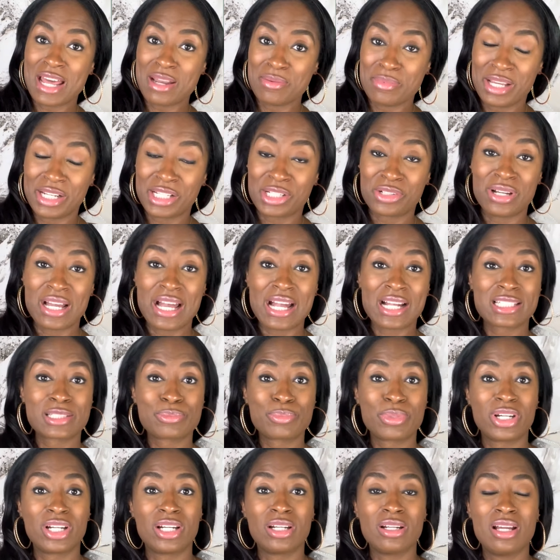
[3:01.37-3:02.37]
a medical
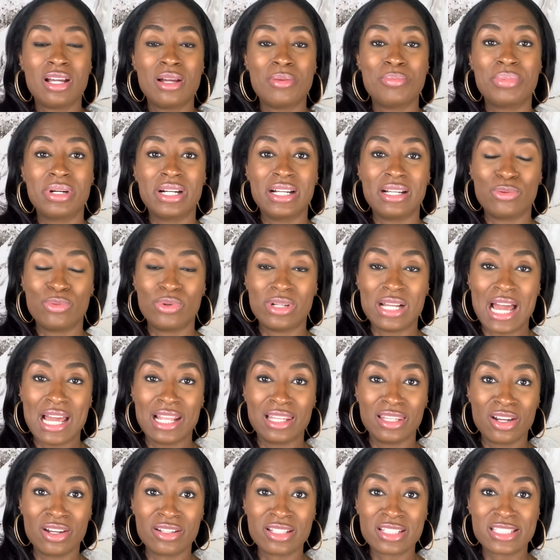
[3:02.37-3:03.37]
expert, but when I
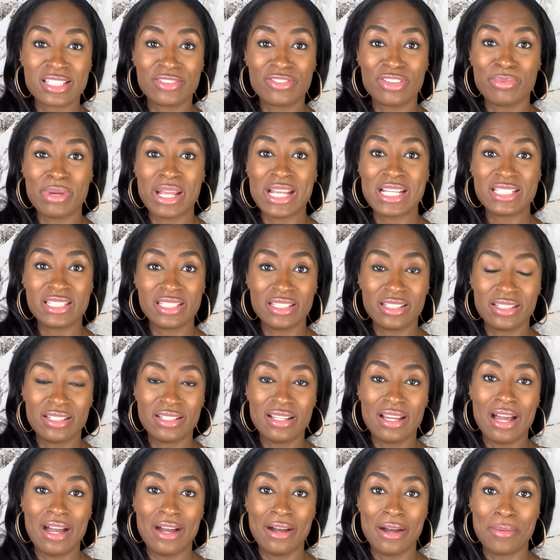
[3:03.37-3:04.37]
learned this information,
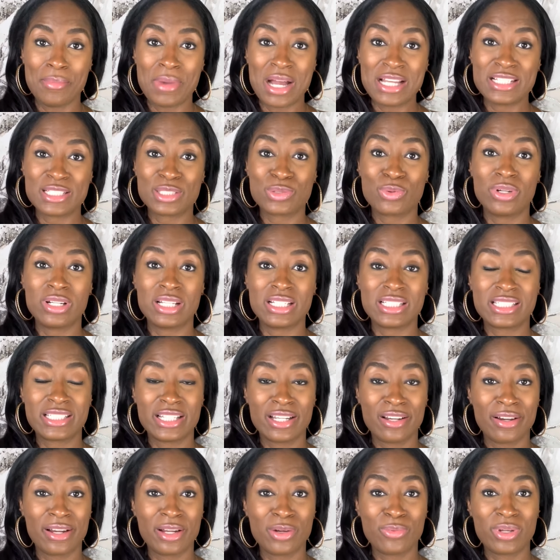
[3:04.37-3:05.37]
um, I just want to
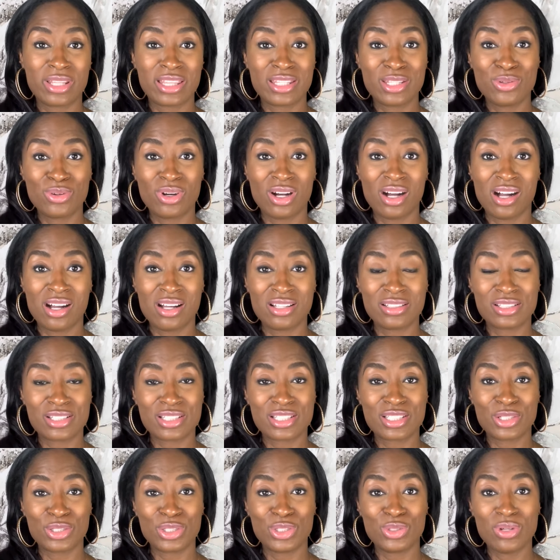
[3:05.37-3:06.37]
share it with you all
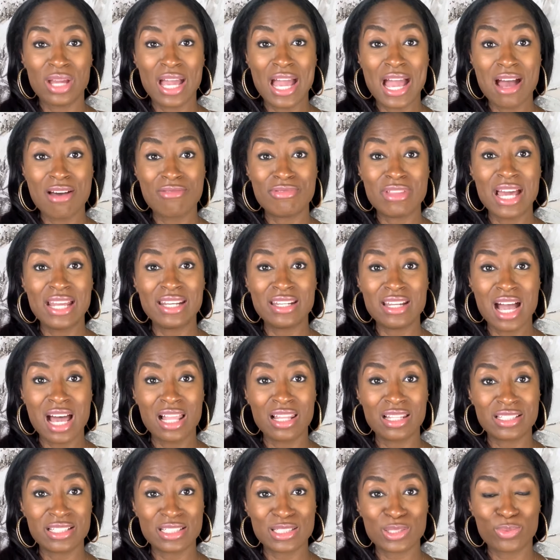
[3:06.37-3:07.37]
just so you have that
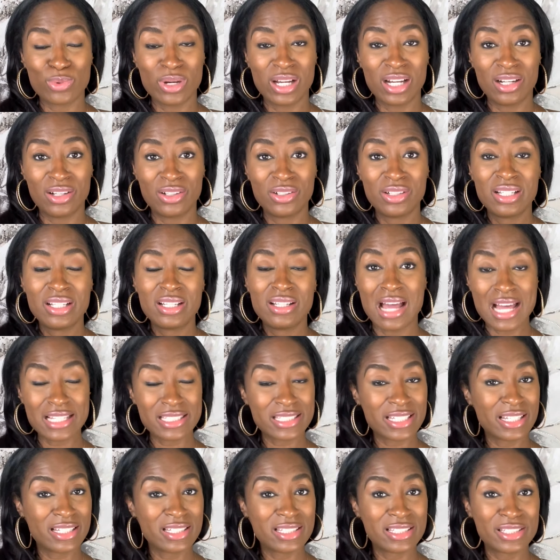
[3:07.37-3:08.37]
knowledge as well. Not
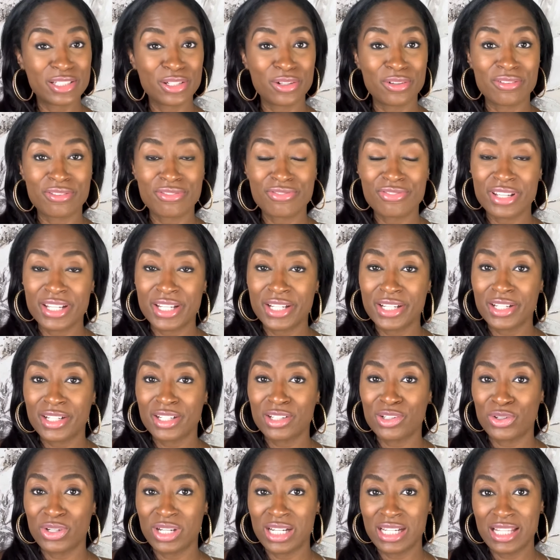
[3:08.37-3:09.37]
to instill fear
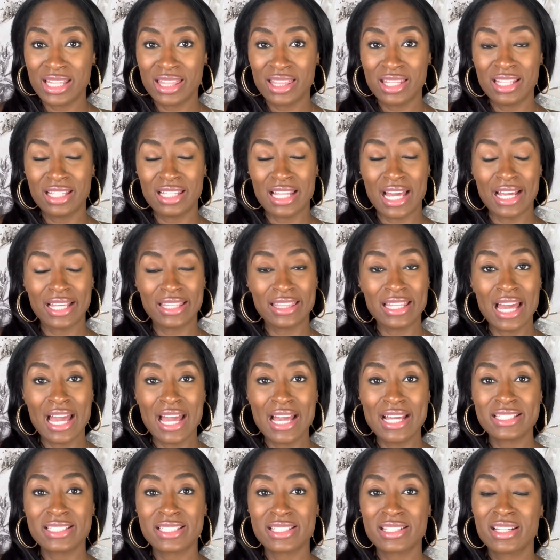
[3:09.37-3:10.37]
or anything like
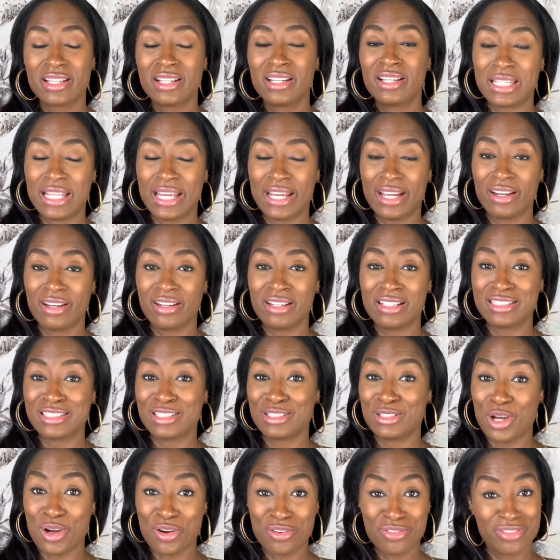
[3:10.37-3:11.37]
that. There is
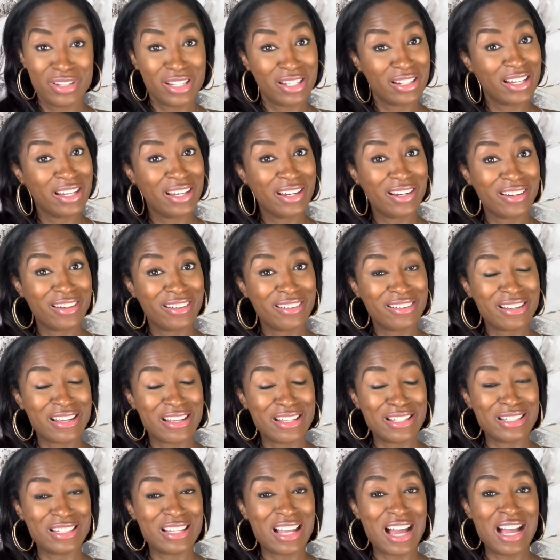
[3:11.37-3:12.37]
no fear here,
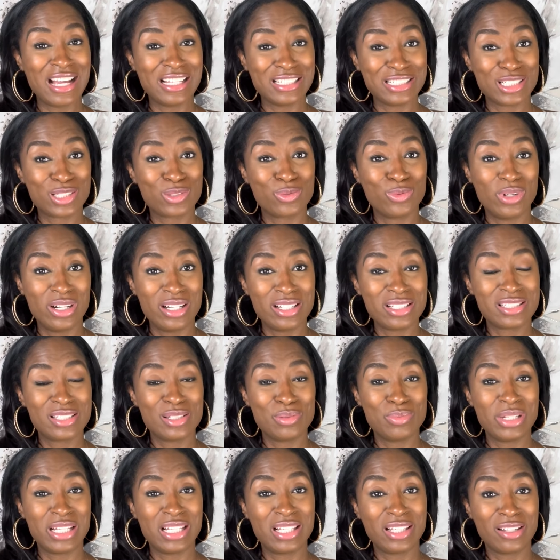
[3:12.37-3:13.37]
and I just want to
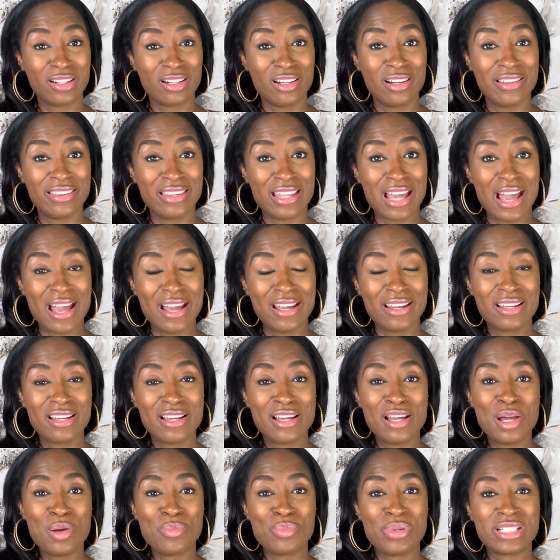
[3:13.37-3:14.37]
be clear on that.
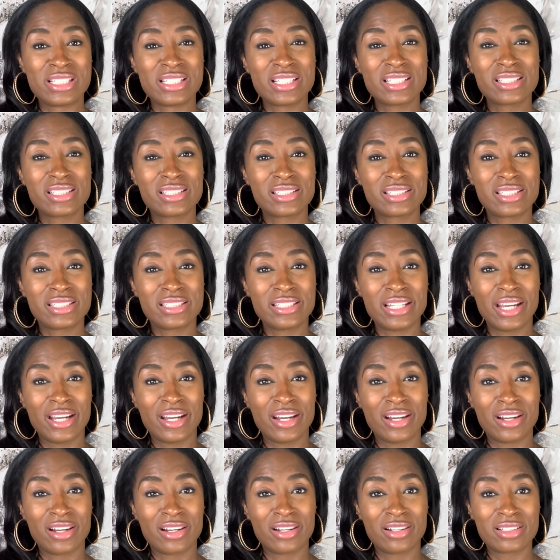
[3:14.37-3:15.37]
But just to
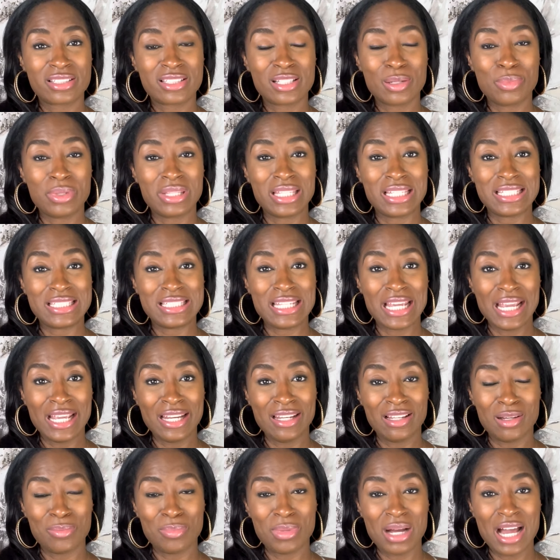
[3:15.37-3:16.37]
share some of the
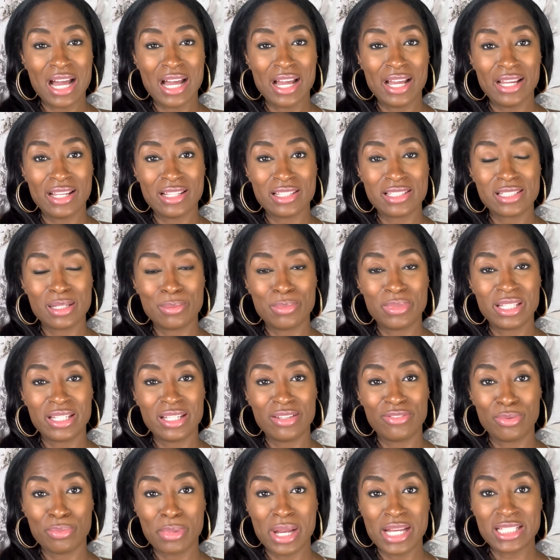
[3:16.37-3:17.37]
data behind some of the
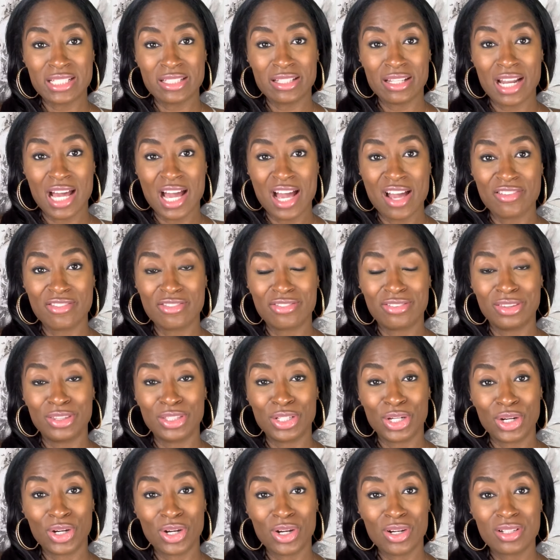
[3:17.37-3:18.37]
information that I've
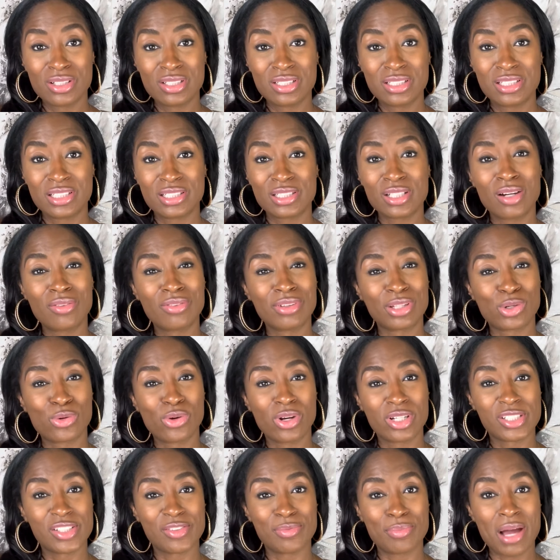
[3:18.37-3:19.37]
learned just over the
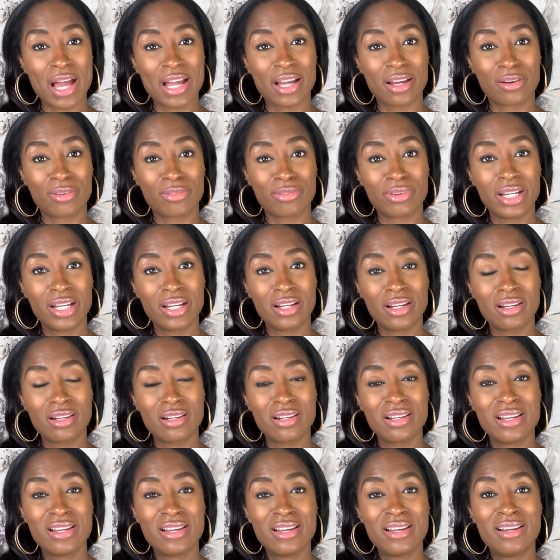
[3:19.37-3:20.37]
course of my
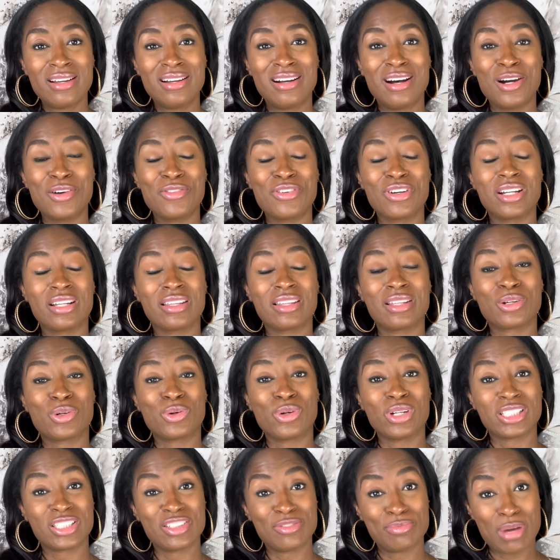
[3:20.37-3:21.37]
career, over the
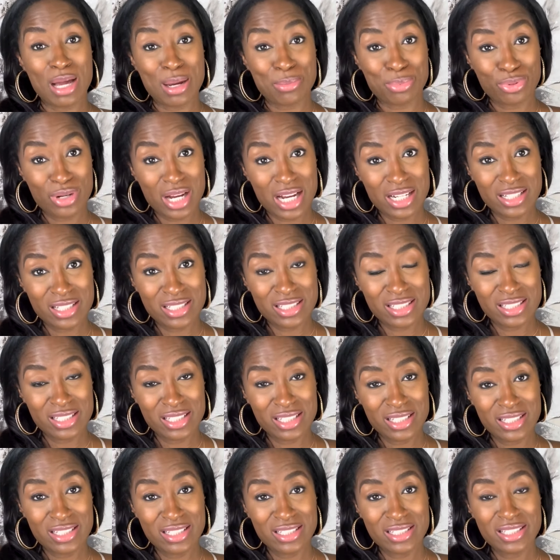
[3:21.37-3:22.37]
course of my
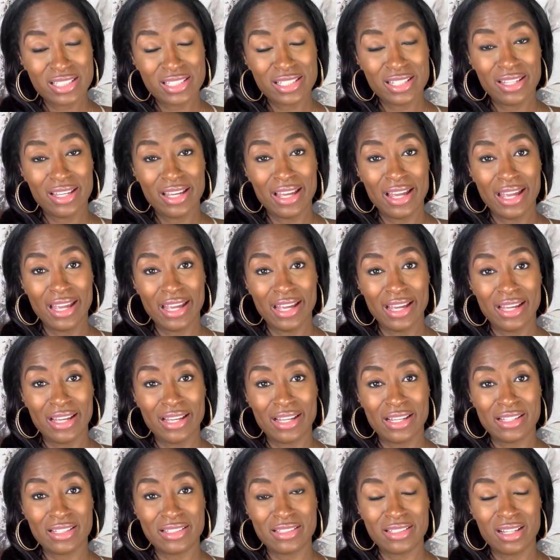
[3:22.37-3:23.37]
pregnancies,
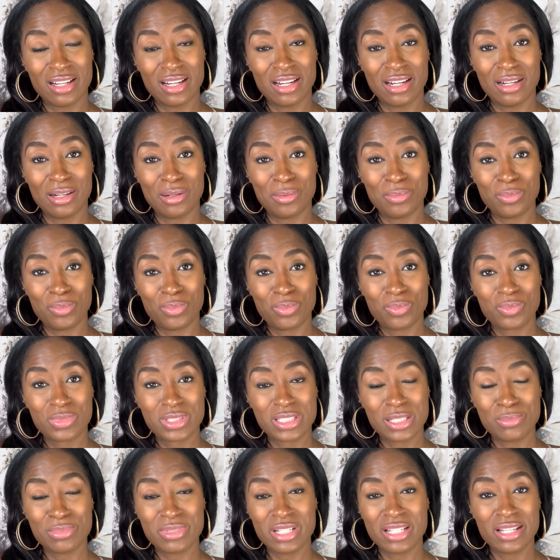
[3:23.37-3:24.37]
and um,
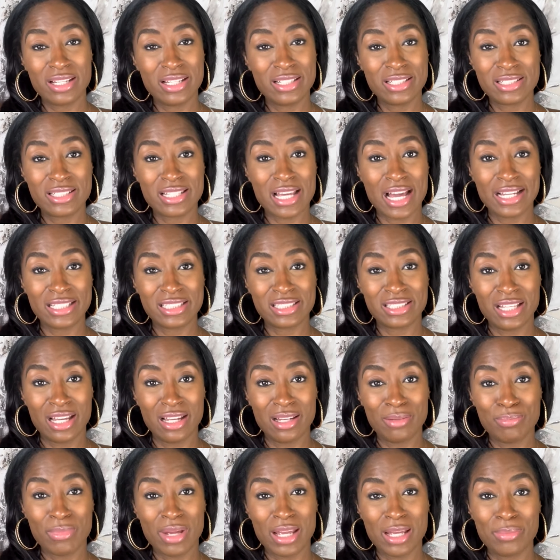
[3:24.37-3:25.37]
some insights
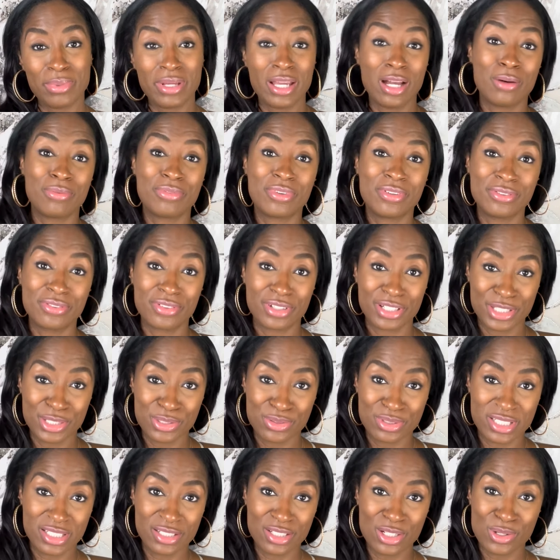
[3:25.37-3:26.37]
that may be helpful for you
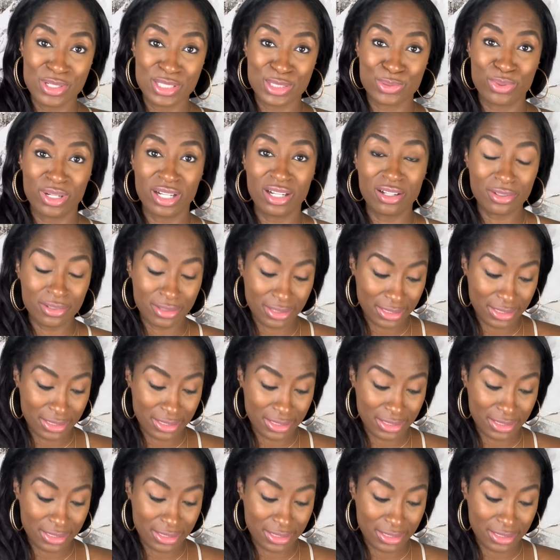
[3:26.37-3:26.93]
to know as well.